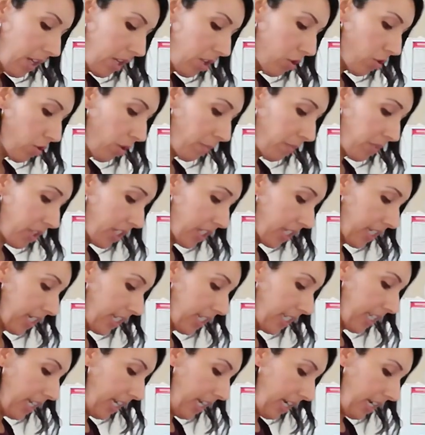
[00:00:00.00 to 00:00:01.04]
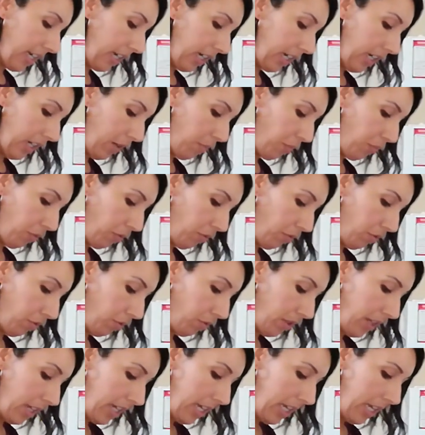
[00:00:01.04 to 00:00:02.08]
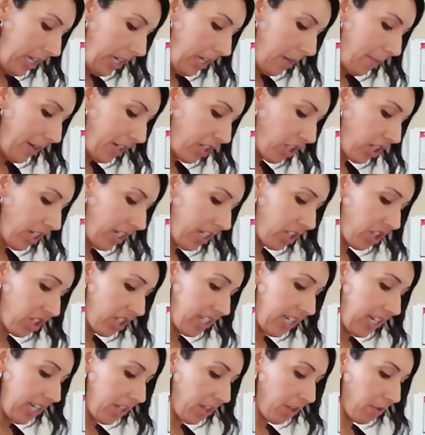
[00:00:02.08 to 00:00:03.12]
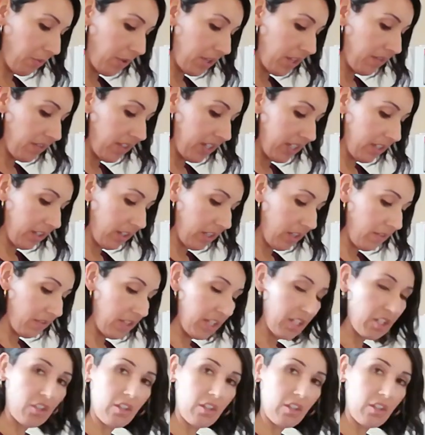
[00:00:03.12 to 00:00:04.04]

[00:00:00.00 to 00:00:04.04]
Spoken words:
So I'm just going to take a couple, I'm actually going to just take 3 of these leaves. These are